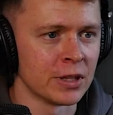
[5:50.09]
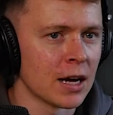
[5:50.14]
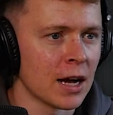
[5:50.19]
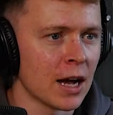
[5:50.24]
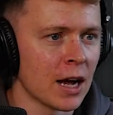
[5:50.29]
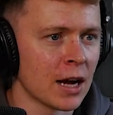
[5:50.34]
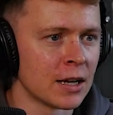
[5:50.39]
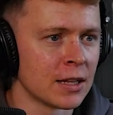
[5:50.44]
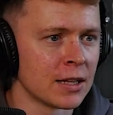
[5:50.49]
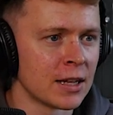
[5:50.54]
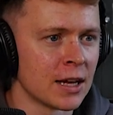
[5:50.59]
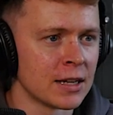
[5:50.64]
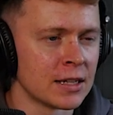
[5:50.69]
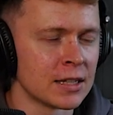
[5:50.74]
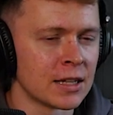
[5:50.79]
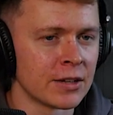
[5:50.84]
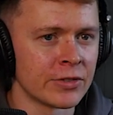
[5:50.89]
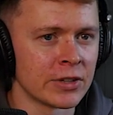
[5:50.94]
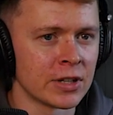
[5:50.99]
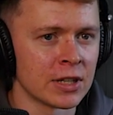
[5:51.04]
And then give
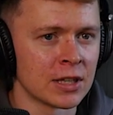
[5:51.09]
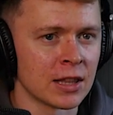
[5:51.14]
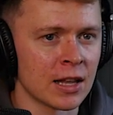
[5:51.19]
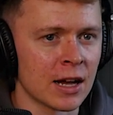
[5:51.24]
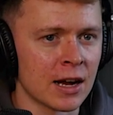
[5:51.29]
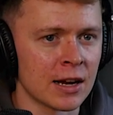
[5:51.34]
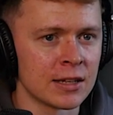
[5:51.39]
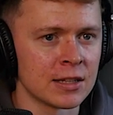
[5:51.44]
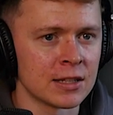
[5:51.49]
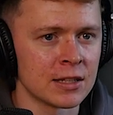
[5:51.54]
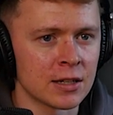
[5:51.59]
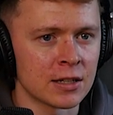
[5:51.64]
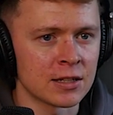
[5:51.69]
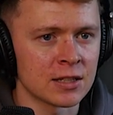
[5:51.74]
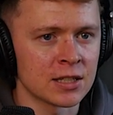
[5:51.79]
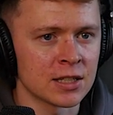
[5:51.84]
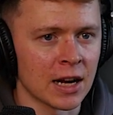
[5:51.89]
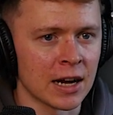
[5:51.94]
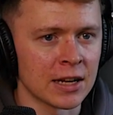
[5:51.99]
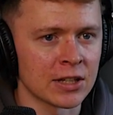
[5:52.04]
it a light
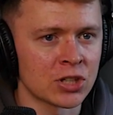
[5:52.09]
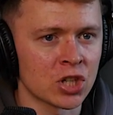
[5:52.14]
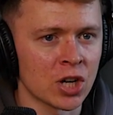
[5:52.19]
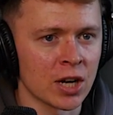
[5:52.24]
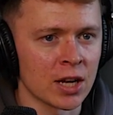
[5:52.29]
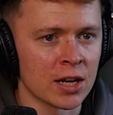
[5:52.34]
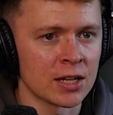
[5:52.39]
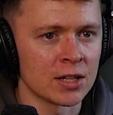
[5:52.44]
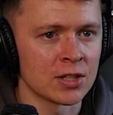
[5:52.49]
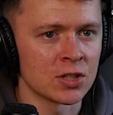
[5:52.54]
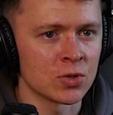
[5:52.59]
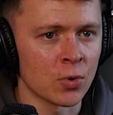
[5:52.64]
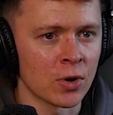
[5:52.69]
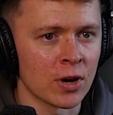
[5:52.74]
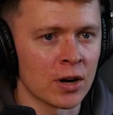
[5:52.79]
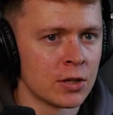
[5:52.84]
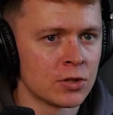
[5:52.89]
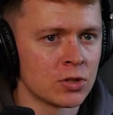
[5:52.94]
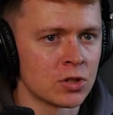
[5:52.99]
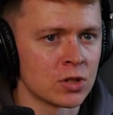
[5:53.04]
side chain as well,
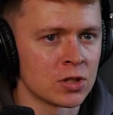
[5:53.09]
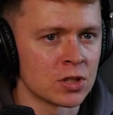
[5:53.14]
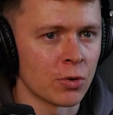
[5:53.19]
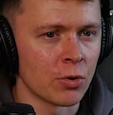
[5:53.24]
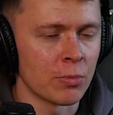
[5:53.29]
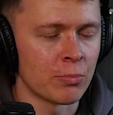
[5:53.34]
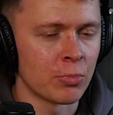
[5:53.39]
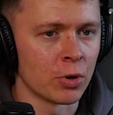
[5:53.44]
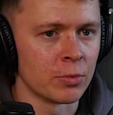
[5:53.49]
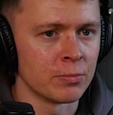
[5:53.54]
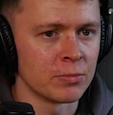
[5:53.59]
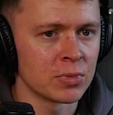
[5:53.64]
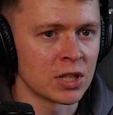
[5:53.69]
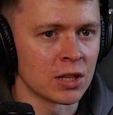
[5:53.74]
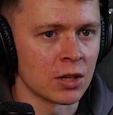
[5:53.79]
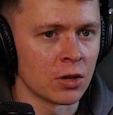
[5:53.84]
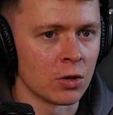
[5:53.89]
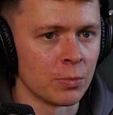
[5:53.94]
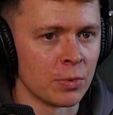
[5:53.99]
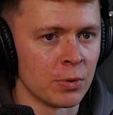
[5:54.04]
just so it pumps a little bit